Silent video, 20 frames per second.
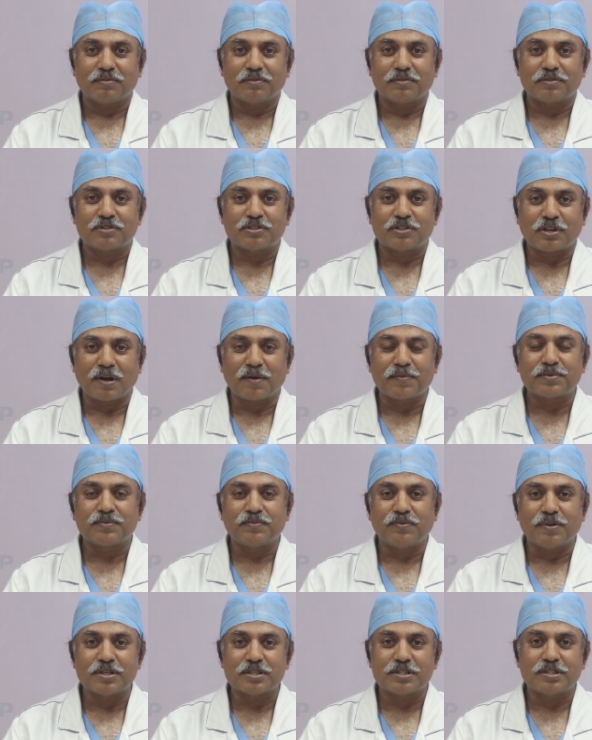stops
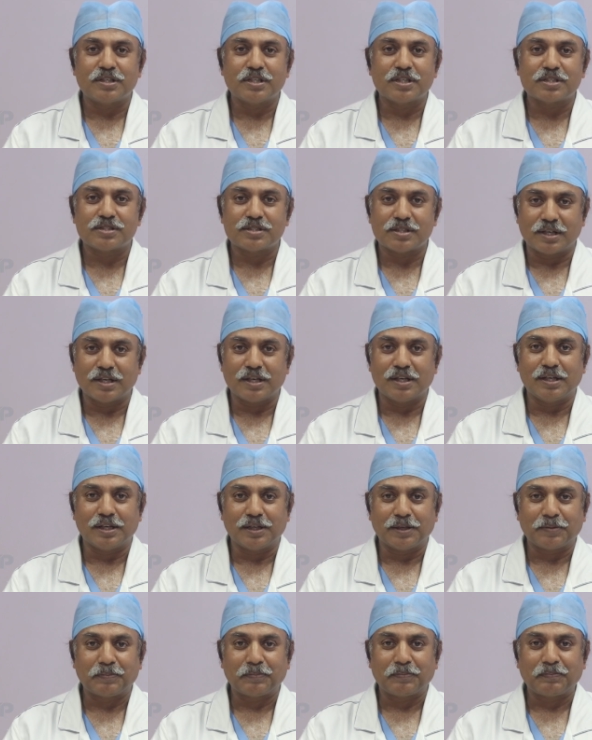functioning suddenly.